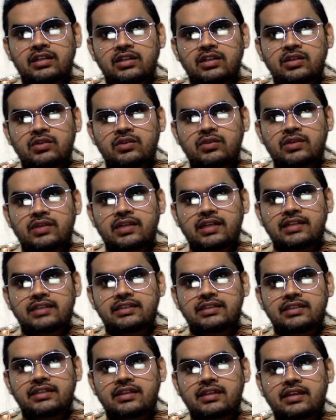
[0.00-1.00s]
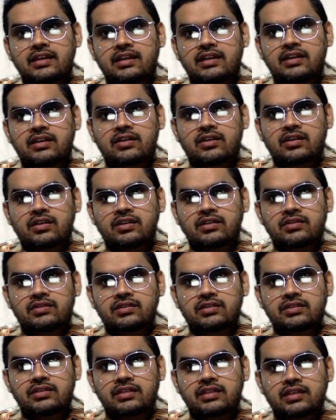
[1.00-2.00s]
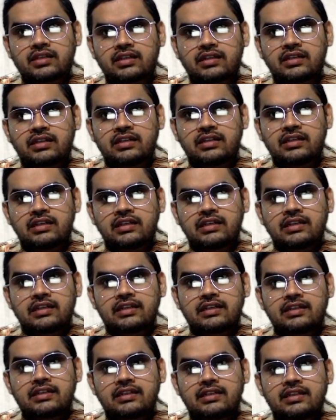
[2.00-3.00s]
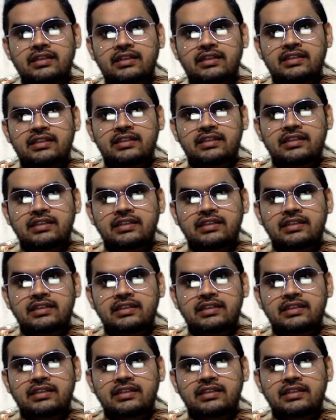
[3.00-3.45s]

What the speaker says: two tangents are drawn to the circle, then